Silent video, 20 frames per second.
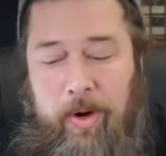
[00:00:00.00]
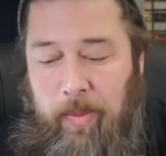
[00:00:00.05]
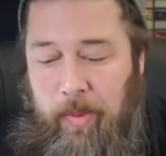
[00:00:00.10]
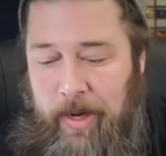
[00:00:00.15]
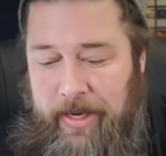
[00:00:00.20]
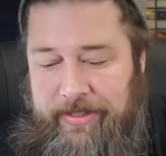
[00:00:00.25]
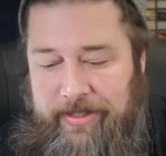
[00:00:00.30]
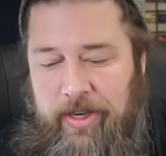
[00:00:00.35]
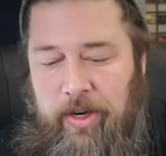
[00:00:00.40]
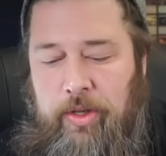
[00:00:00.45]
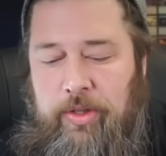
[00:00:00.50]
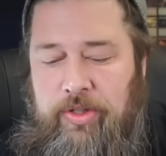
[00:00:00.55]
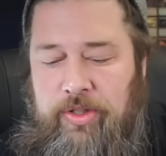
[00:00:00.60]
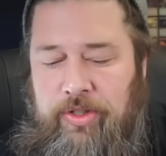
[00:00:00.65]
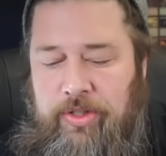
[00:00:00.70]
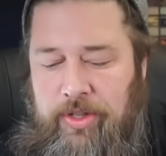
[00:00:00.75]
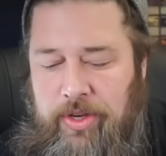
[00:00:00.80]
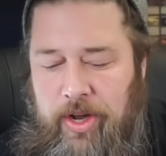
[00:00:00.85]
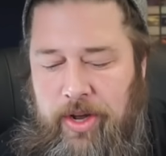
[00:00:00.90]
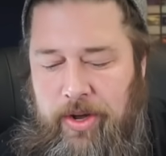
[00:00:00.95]
ones are
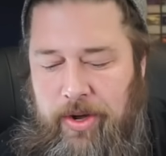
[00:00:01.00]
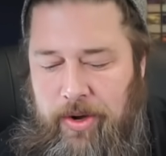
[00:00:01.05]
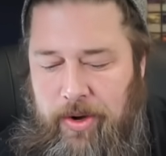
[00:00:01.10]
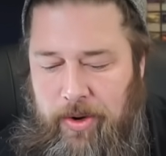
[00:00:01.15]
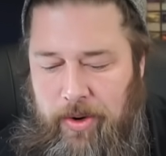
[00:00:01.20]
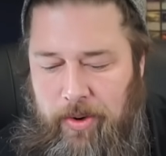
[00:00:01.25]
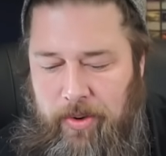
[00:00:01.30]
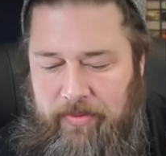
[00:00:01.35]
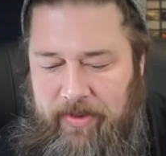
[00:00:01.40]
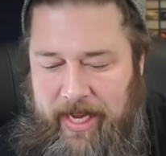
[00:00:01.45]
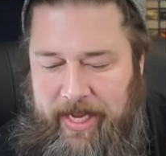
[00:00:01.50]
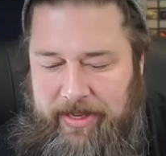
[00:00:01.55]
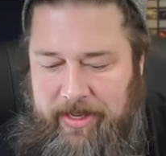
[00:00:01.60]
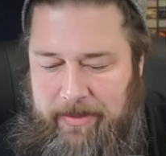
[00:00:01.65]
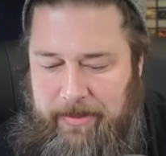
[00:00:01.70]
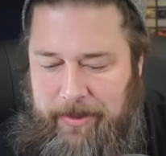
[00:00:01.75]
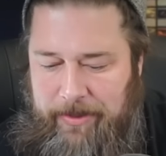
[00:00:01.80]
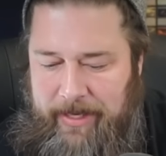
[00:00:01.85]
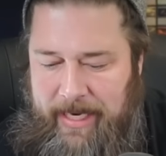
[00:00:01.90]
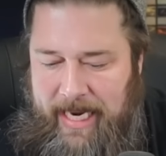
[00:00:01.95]
so
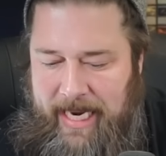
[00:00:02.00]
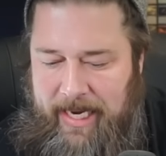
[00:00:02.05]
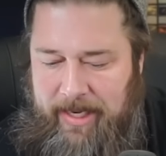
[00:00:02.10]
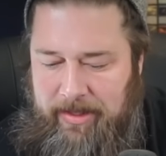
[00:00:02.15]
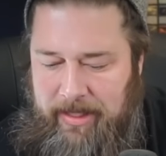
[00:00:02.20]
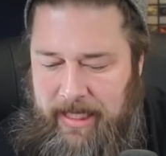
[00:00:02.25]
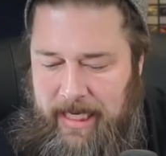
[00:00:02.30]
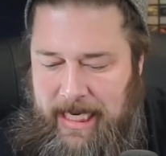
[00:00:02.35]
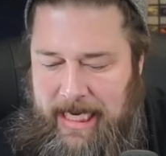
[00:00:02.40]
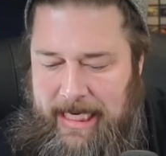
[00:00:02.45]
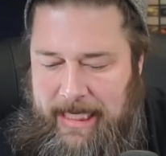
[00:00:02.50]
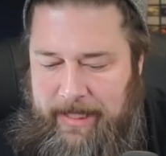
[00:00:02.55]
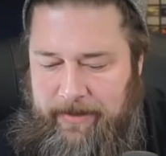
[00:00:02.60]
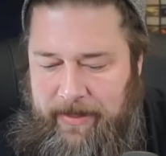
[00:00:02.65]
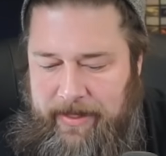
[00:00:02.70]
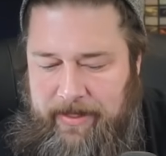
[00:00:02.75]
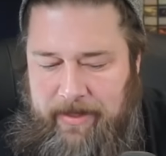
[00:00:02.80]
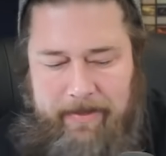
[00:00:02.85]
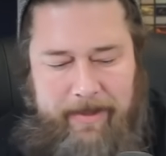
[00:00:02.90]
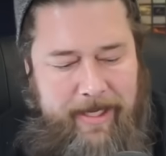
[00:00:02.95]
valuable now.
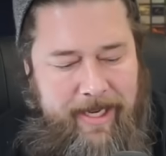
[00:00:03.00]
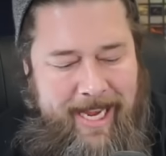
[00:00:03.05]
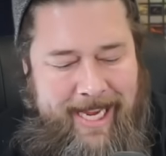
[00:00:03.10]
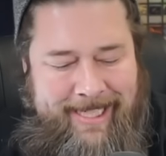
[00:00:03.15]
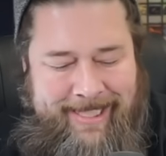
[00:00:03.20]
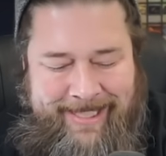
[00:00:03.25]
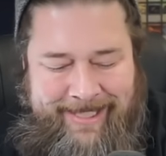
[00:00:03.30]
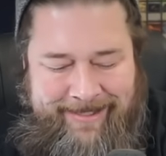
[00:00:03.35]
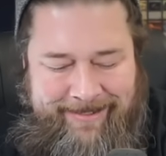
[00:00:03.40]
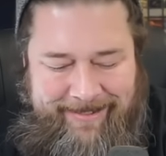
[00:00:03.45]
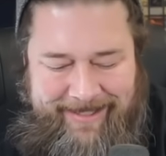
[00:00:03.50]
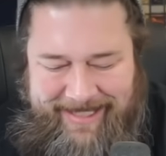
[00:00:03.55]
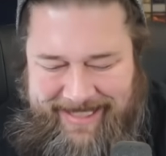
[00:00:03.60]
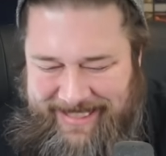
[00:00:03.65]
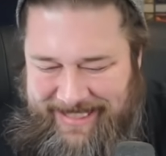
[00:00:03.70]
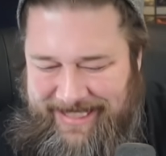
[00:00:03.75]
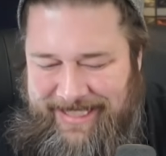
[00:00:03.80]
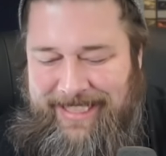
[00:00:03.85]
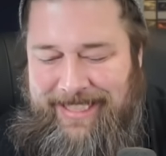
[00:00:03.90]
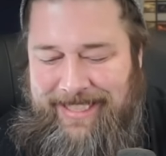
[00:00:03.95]
Sphinx.
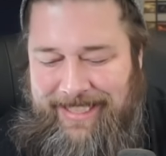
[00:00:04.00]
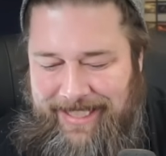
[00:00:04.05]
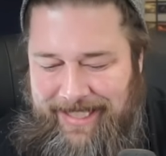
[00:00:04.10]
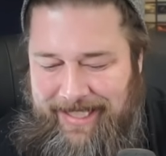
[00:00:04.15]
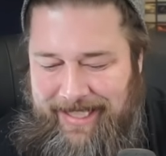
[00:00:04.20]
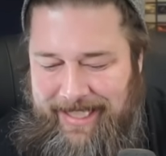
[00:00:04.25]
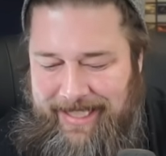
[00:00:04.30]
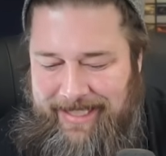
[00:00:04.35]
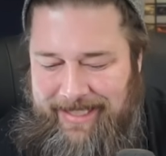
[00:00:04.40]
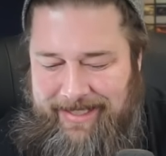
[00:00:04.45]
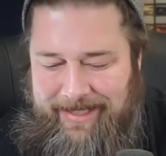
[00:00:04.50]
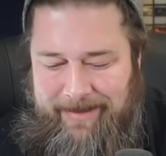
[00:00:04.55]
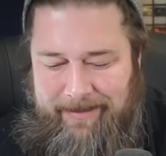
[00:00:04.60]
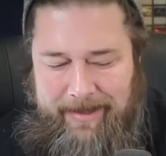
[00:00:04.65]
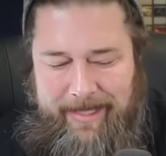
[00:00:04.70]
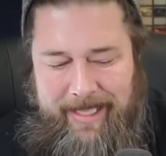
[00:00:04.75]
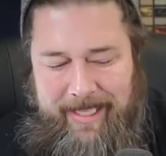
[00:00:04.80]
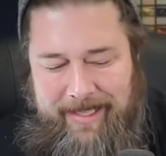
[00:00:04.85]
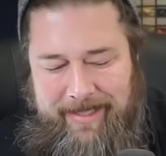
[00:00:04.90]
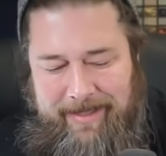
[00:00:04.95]
All right,
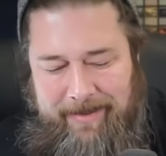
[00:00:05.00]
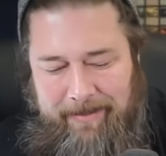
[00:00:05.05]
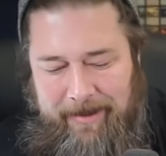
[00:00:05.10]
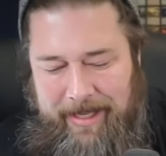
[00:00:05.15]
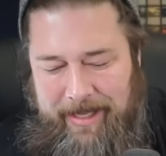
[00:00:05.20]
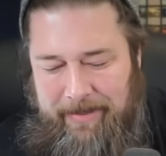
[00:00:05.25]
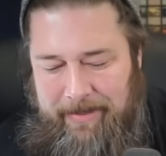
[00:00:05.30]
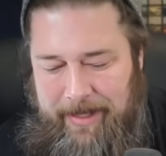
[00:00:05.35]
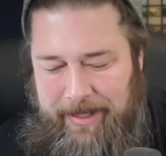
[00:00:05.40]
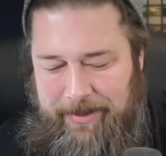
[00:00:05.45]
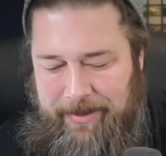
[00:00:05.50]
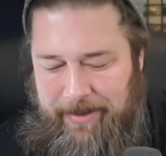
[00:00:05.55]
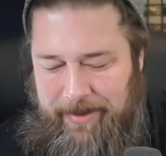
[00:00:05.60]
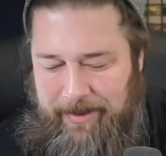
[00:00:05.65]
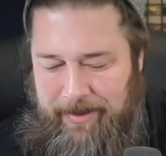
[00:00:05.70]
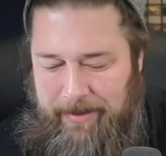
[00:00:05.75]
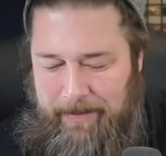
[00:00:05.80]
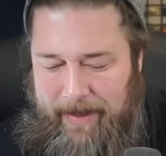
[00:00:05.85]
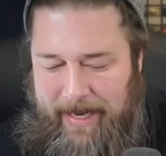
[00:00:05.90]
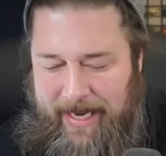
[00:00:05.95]
some random
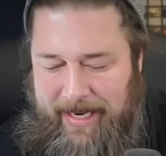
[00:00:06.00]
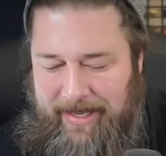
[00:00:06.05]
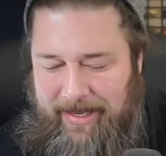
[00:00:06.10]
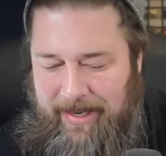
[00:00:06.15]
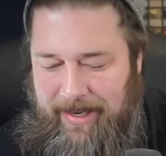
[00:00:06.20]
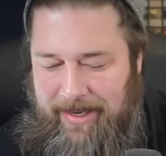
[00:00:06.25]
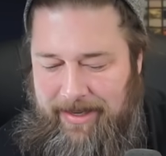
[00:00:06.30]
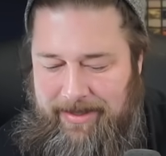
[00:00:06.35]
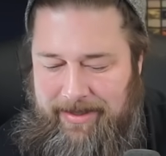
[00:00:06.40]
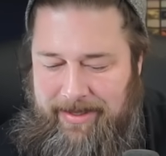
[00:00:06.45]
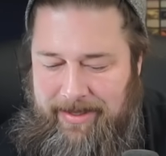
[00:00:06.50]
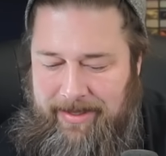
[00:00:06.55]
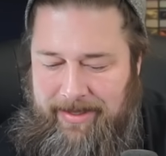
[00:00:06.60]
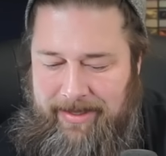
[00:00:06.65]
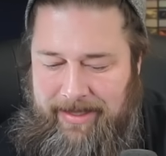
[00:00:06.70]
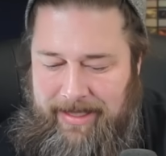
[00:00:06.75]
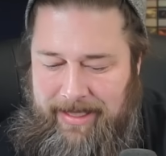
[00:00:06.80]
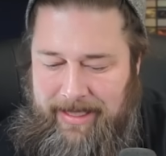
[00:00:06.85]
intro pack cards.